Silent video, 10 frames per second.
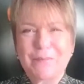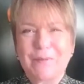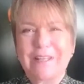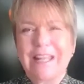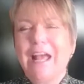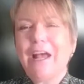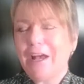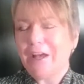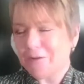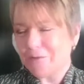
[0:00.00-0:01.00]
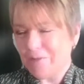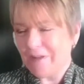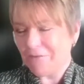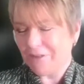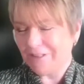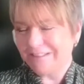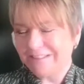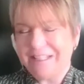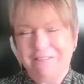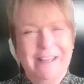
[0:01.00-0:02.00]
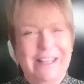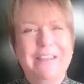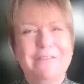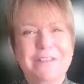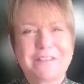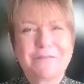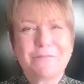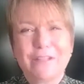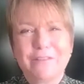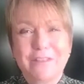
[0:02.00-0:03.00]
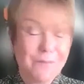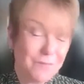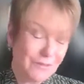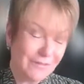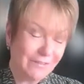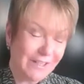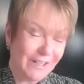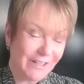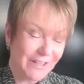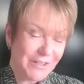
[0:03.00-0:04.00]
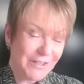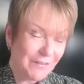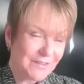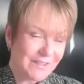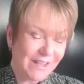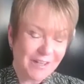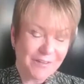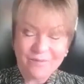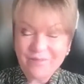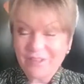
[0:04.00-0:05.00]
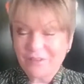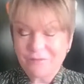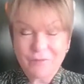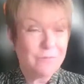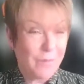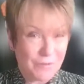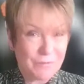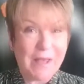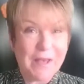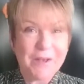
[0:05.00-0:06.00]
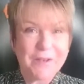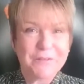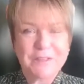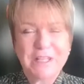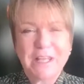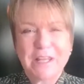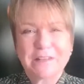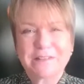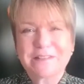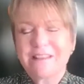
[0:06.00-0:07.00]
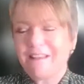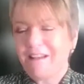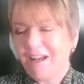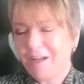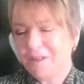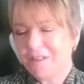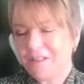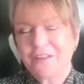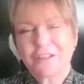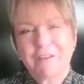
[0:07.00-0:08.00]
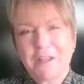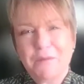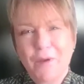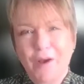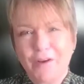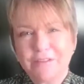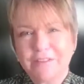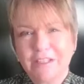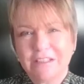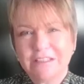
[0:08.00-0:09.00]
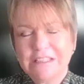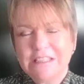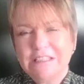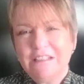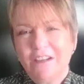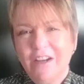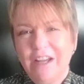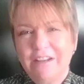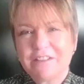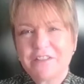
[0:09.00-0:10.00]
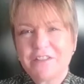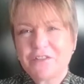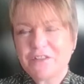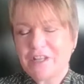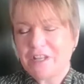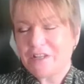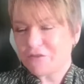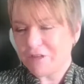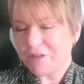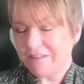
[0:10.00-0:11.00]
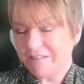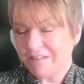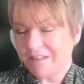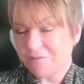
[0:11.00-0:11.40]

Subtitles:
But anyway, he was one of a number of lovely High Sheriffs that we've both met over the years. Another great part of our heritage and history.